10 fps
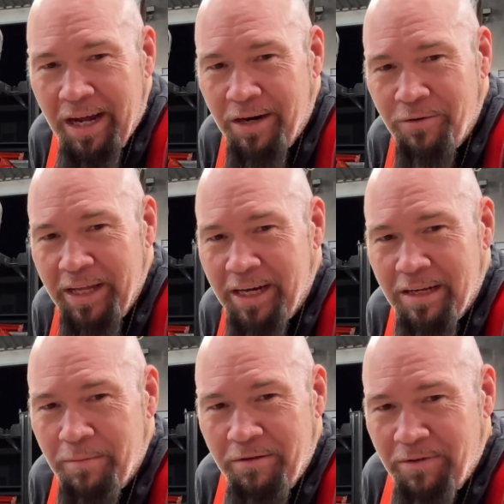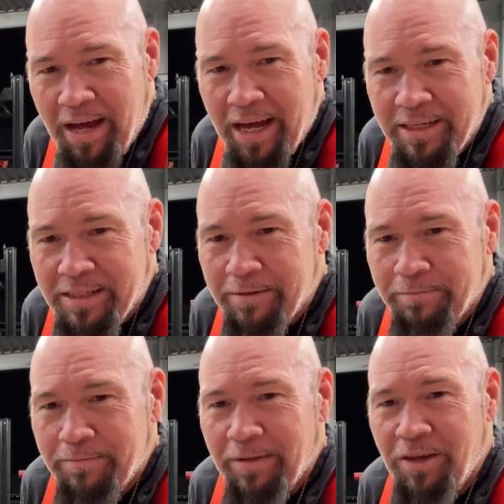I don't need it to be fast.
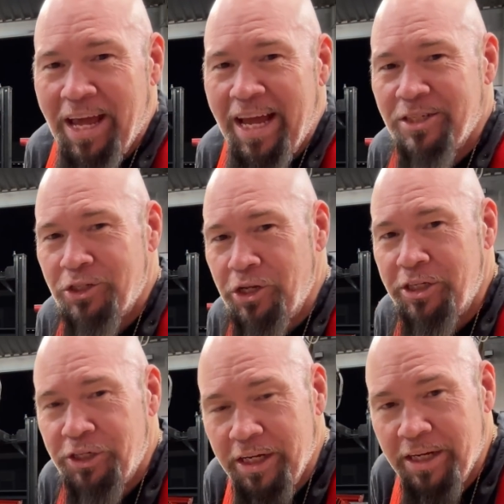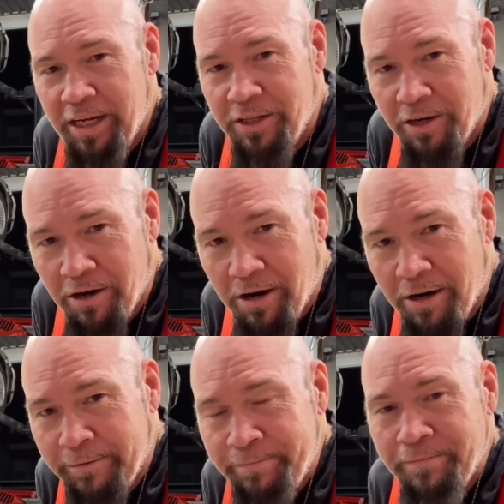You can't see shit in the
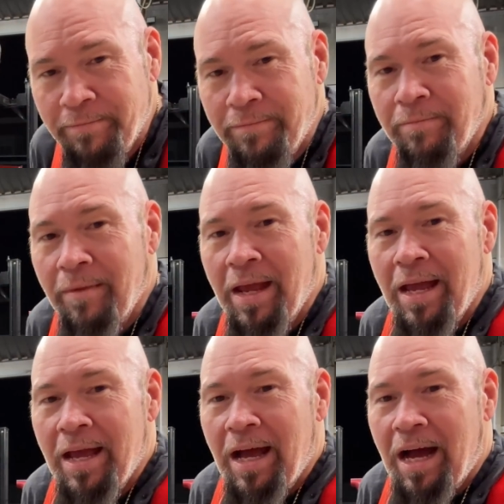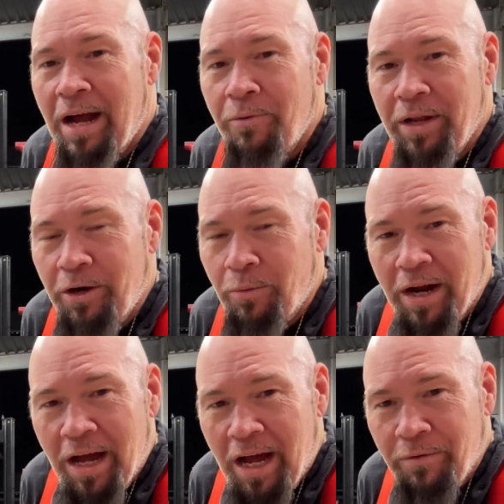car. I really don't want to
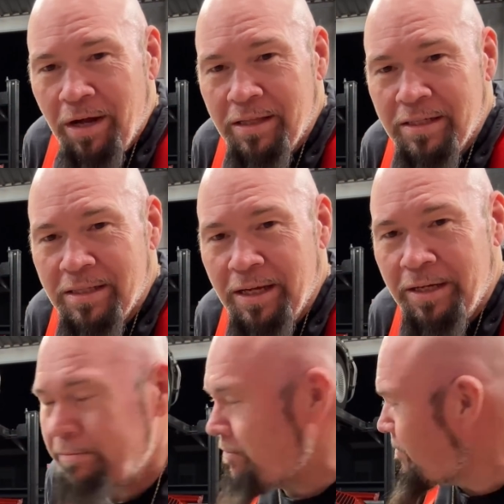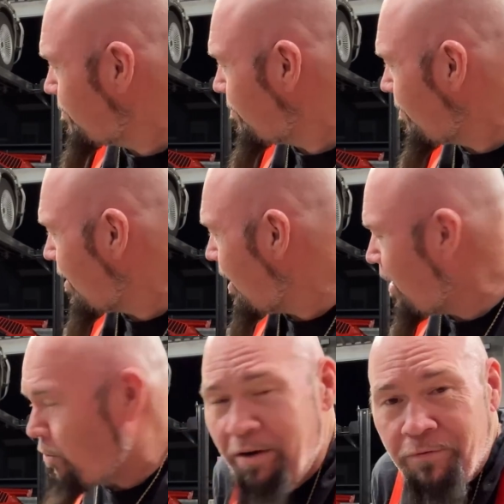hot rod this thing.
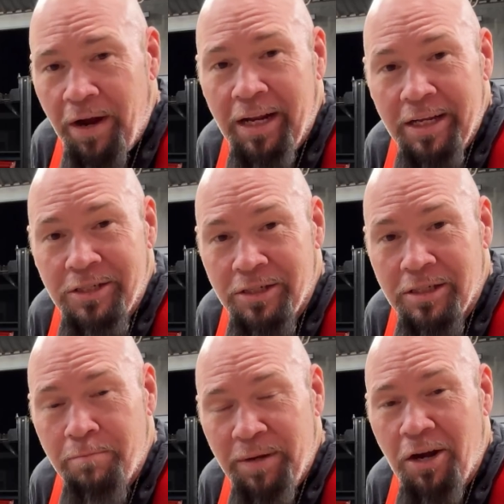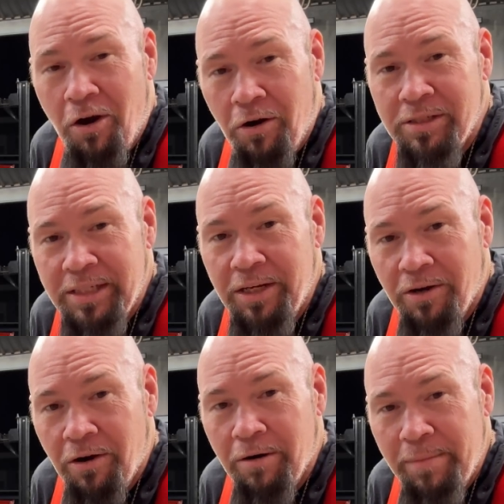And quite frankly, it's just a big RC
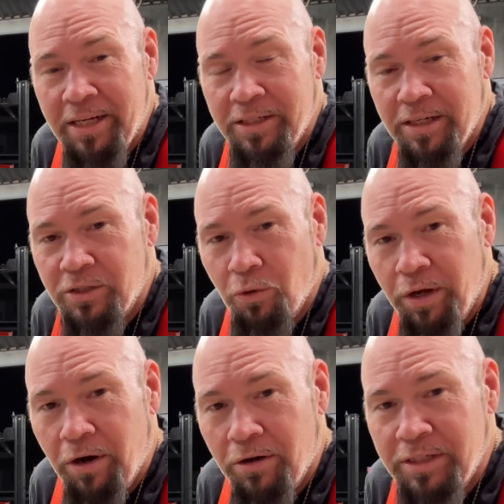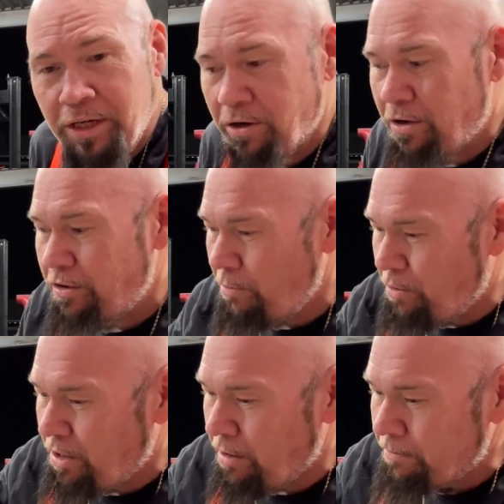car. Imagine a toy RC car that you
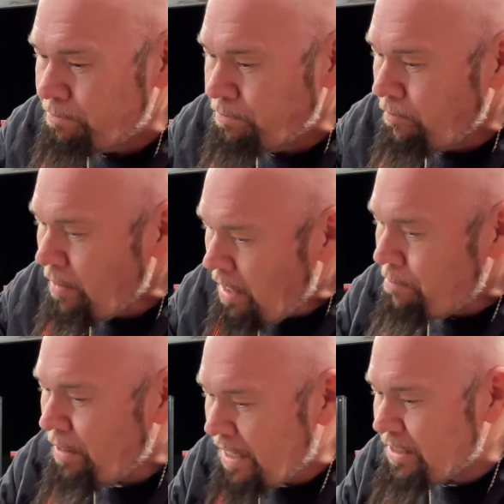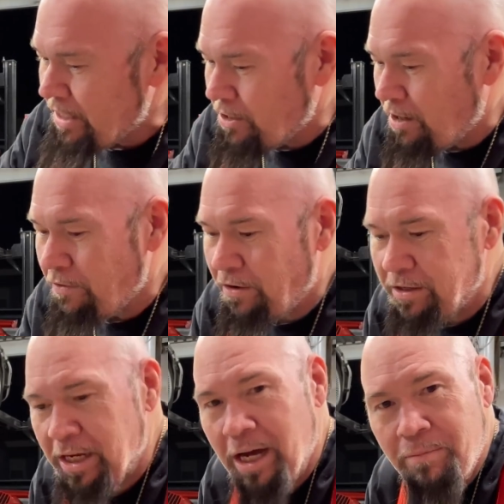put the plastic cover on
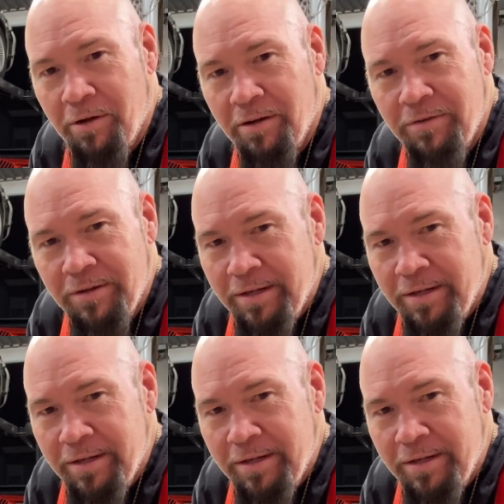top of.